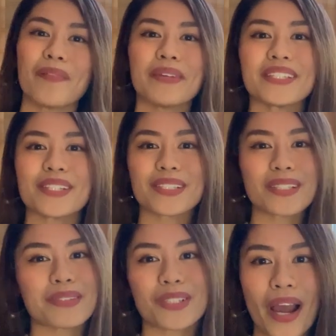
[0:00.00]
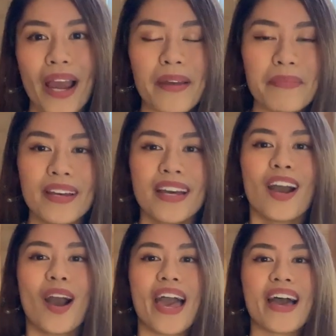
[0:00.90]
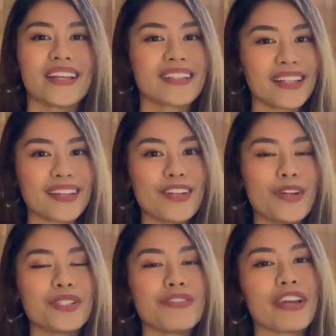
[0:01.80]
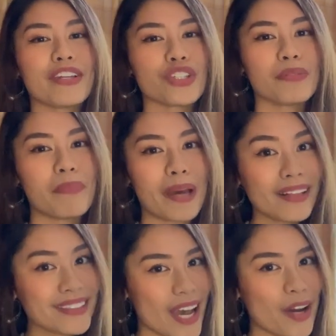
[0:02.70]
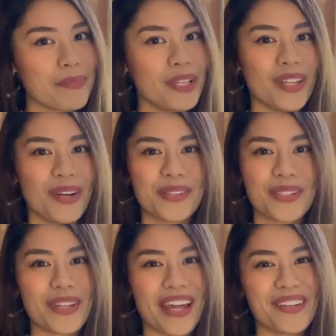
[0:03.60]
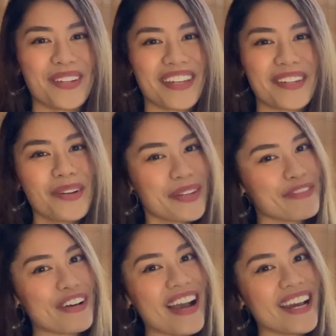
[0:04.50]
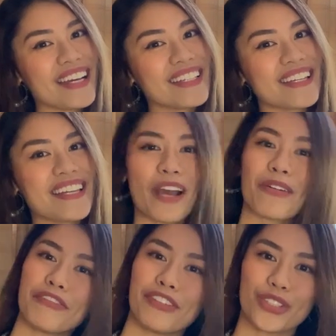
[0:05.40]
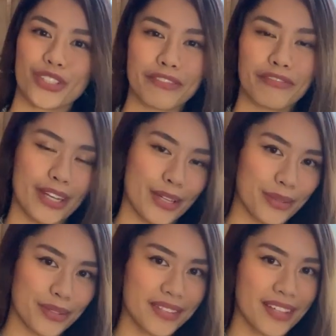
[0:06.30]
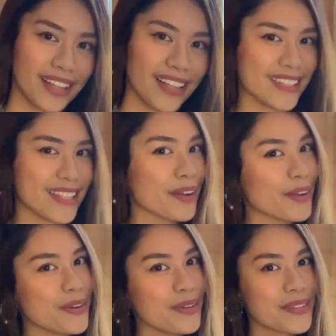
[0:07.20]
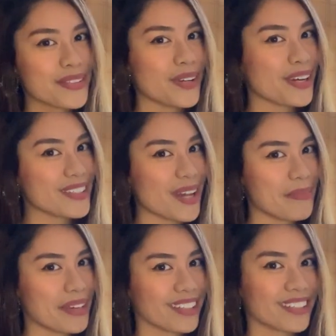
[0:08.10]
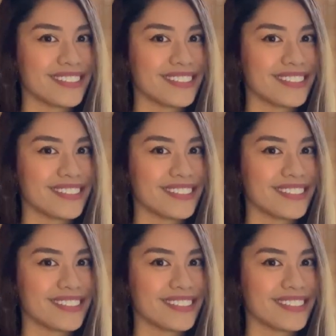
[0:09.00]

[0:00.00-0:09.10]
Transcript: comment, or subscribe, and click the notification bell down below so that you get notified in our future videos. Let's now go to our topic.